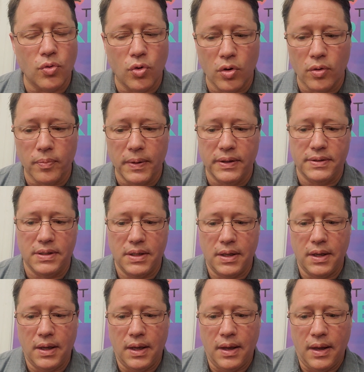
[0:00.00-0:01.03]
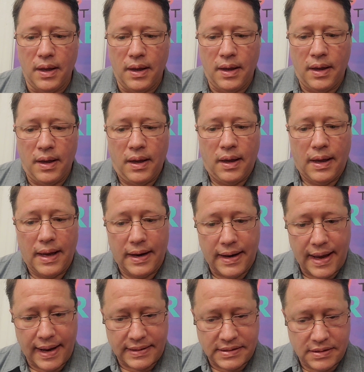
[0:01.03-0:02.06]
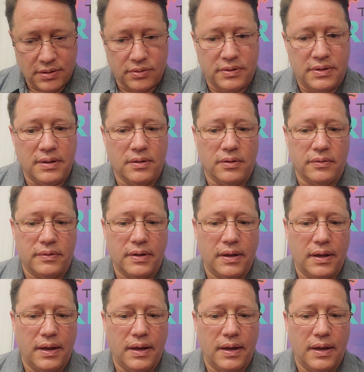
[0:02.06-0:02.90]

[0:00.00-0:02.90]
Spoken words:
orbit and axial tilt.